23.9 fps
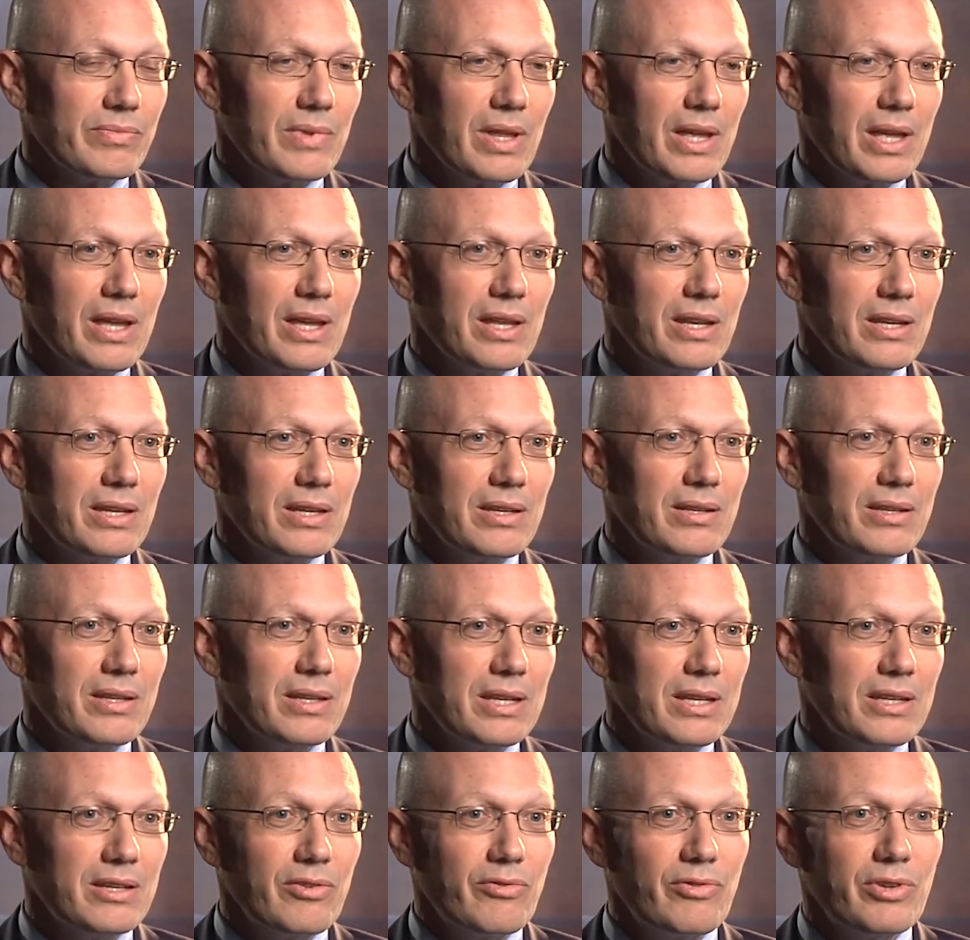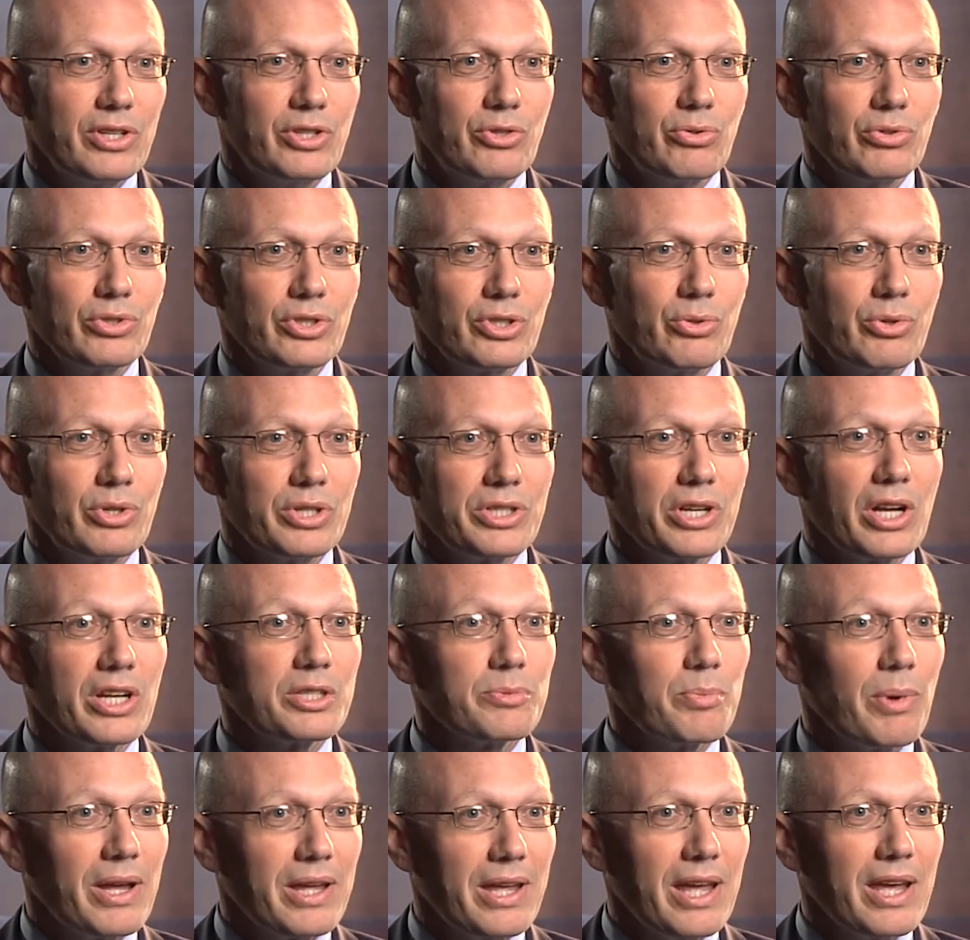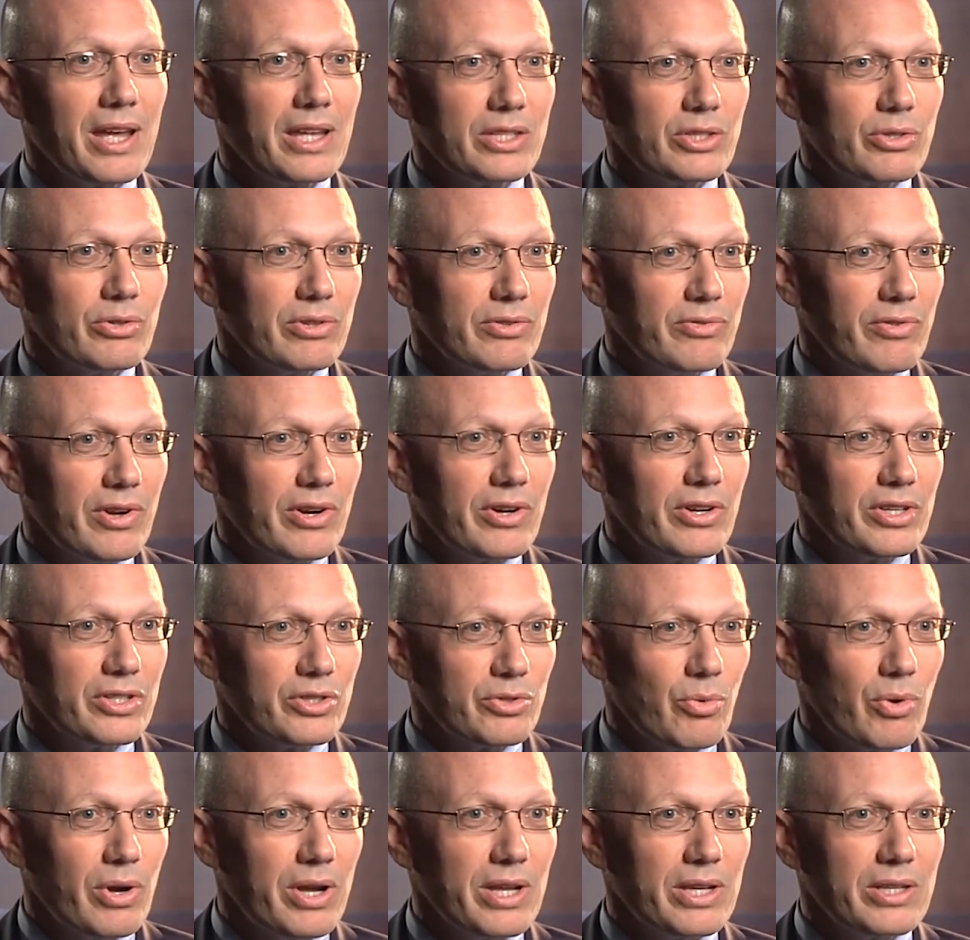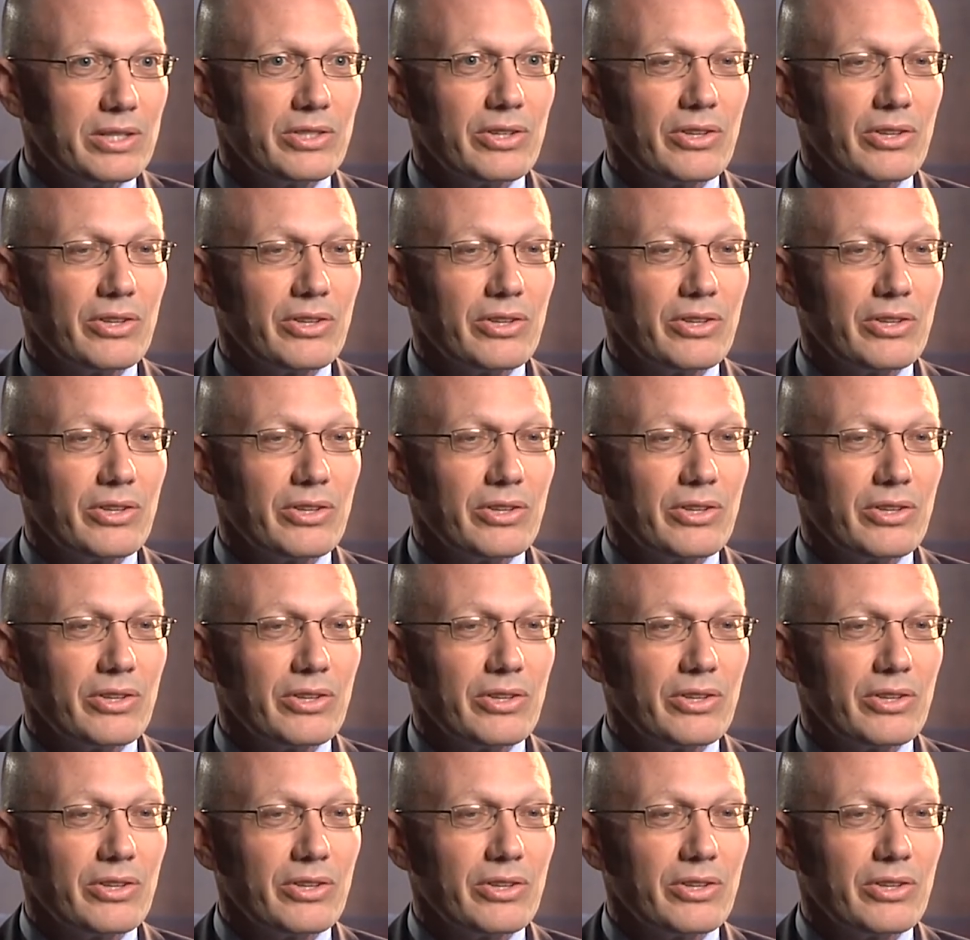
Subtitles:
and individuals who are touched by cancer in various ways.